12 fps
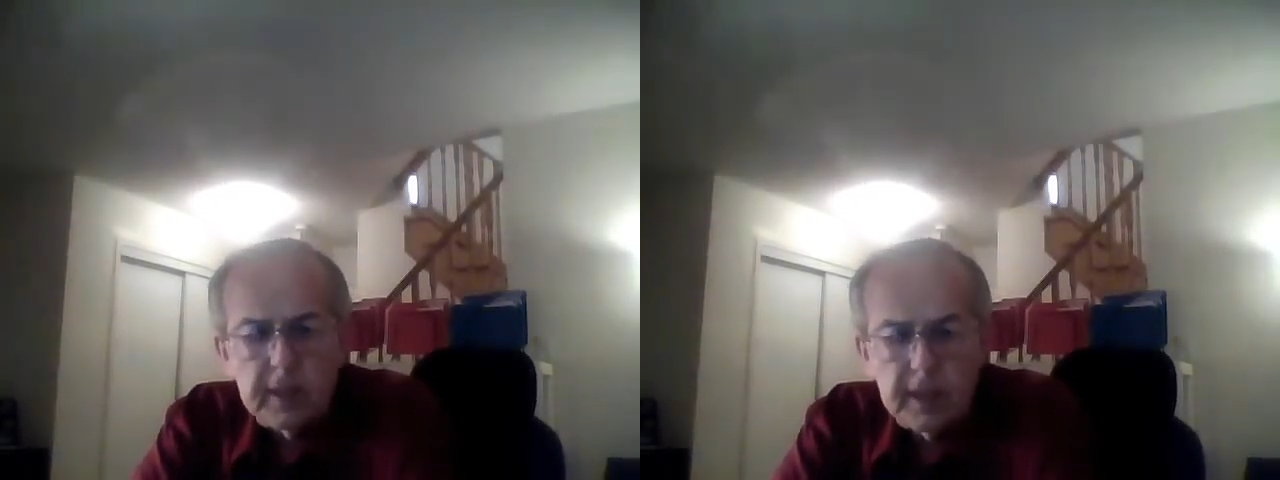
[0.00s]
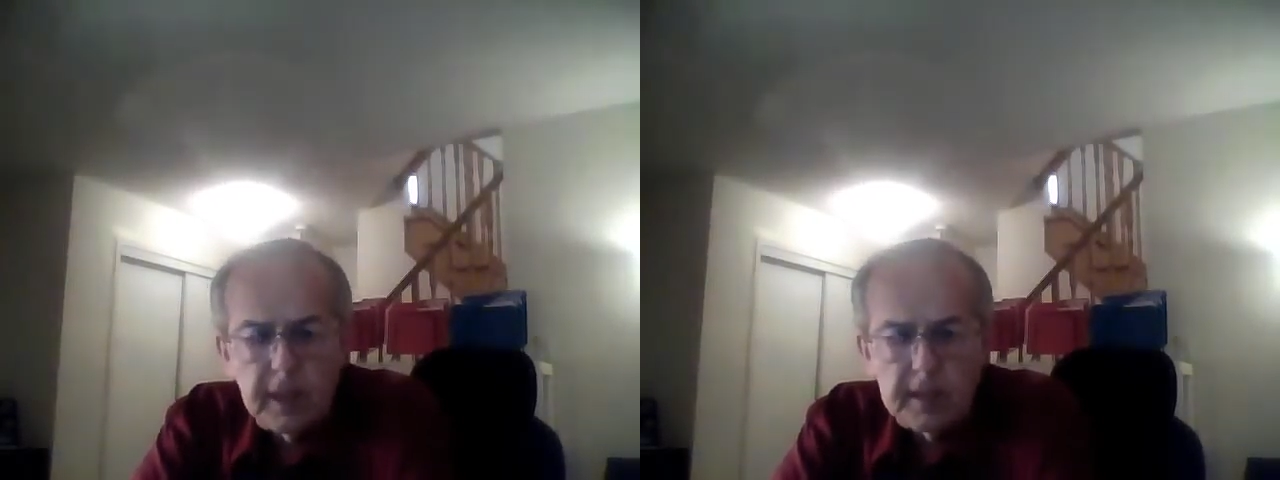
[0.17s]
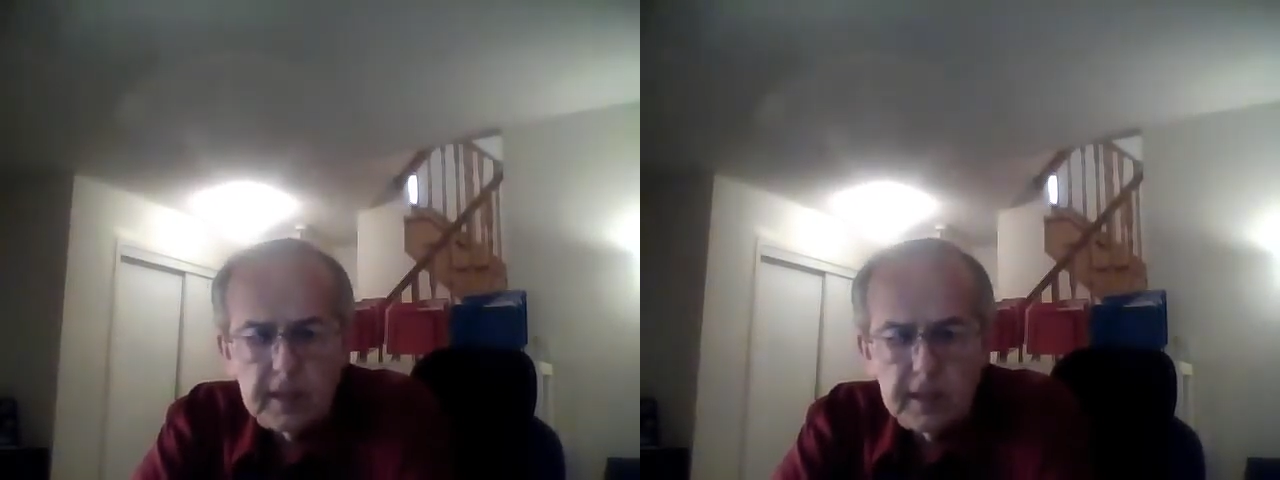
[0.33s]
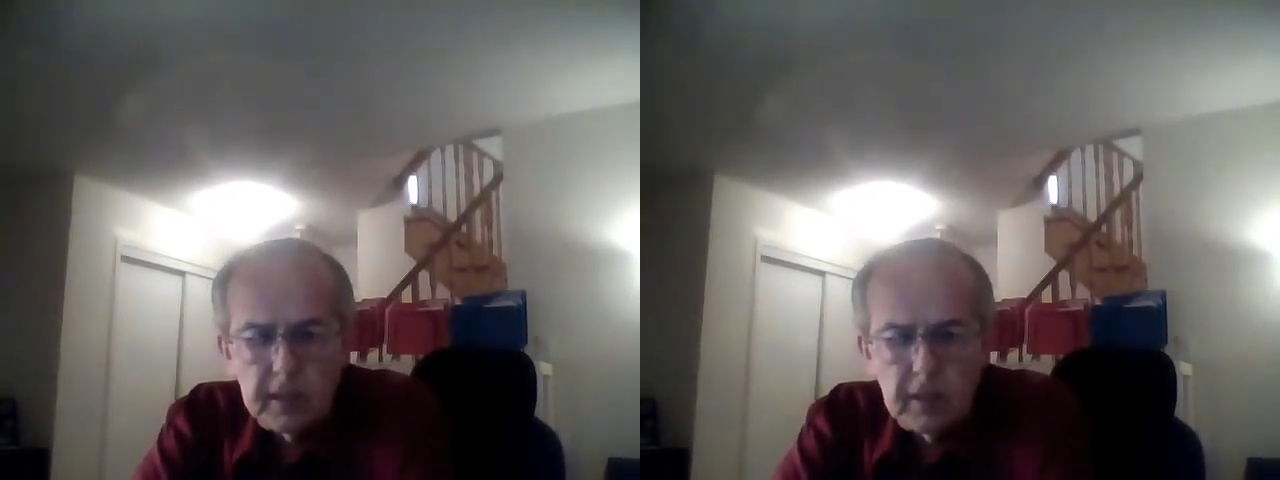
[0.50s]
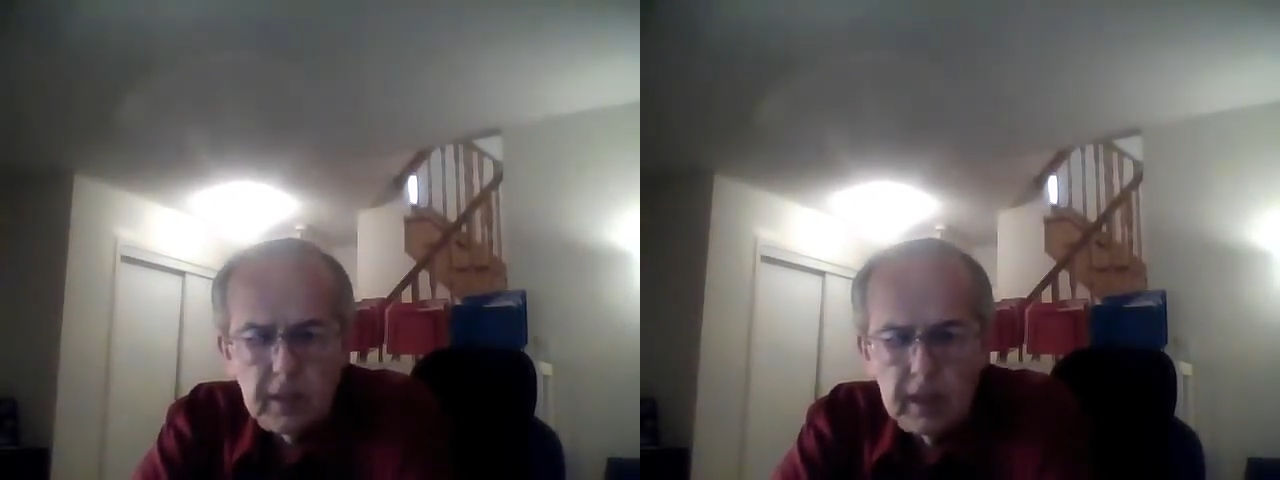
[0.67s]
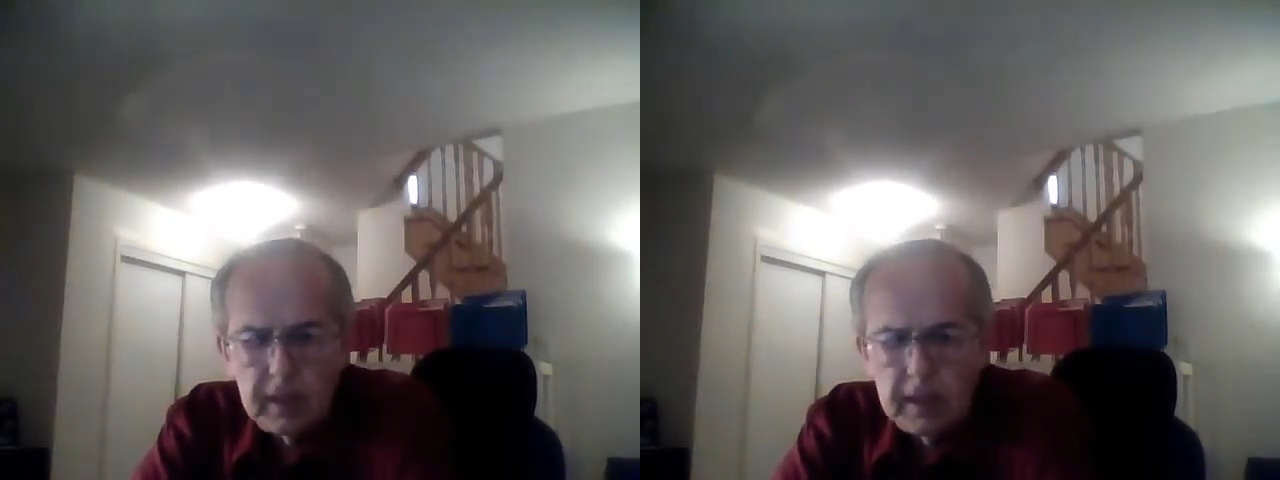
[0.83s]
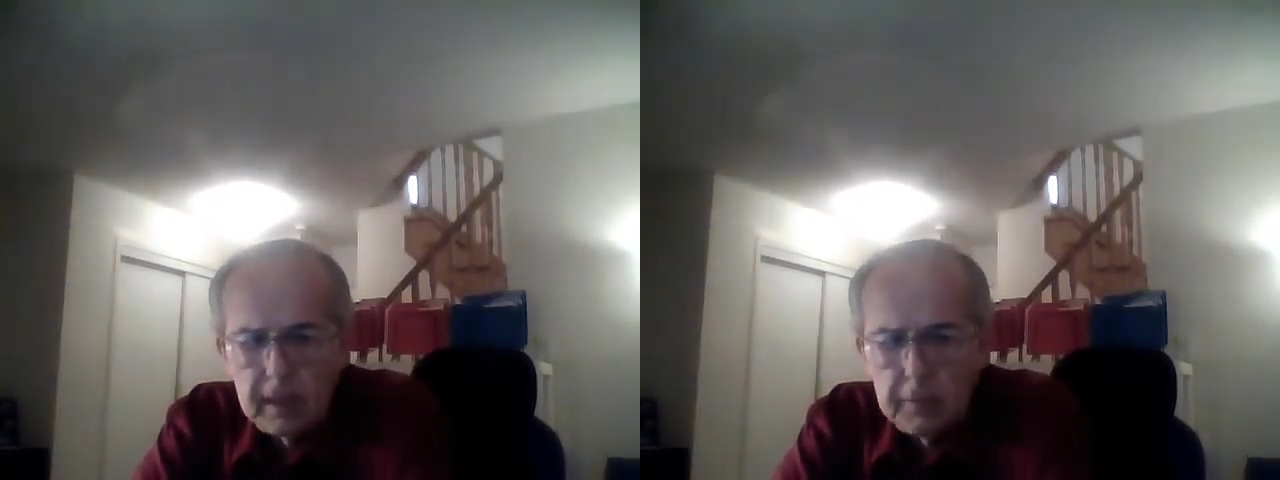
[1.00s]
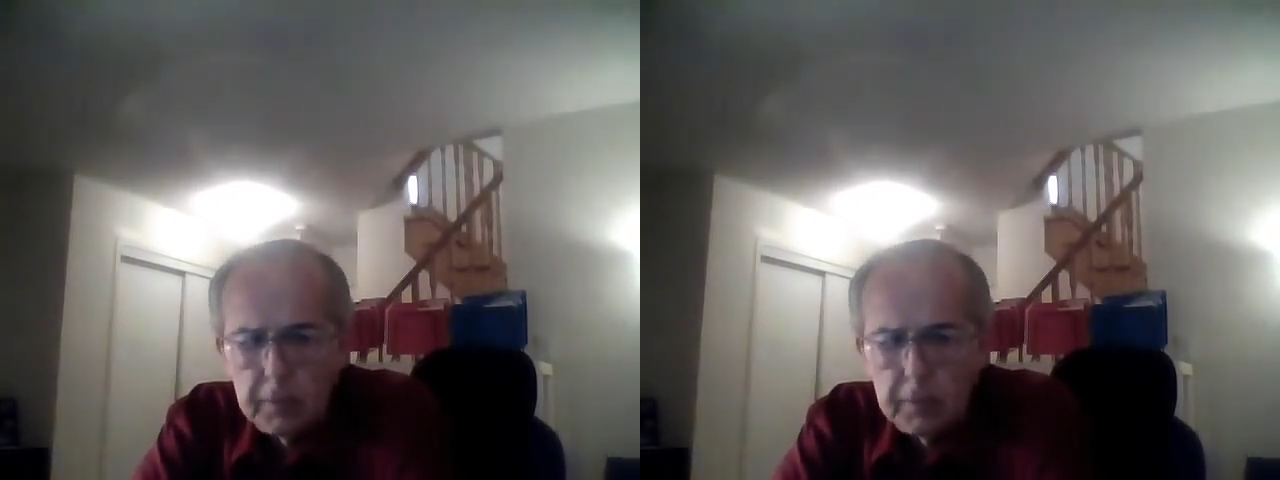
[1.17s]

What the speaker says: in getting various